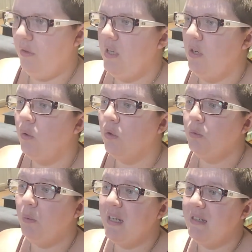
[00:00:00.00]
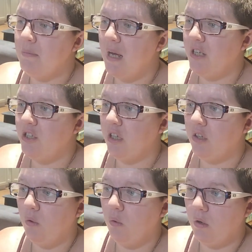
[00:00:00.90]
the Old Ways
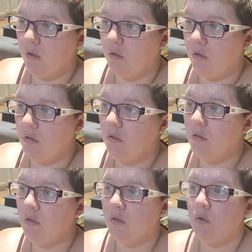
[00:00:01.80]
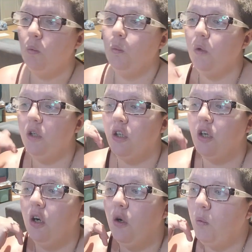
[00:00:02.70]
Magic Oracle would
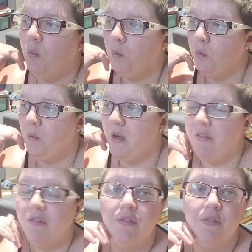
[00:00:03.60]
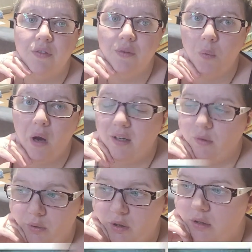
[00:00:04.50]
go with the
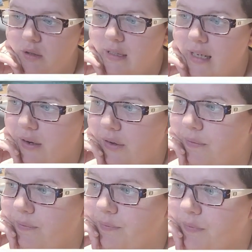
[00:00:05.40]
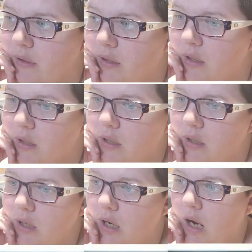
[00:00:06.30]
Wildwood Tarot.
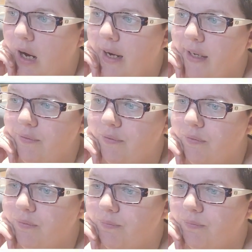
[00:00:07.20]
And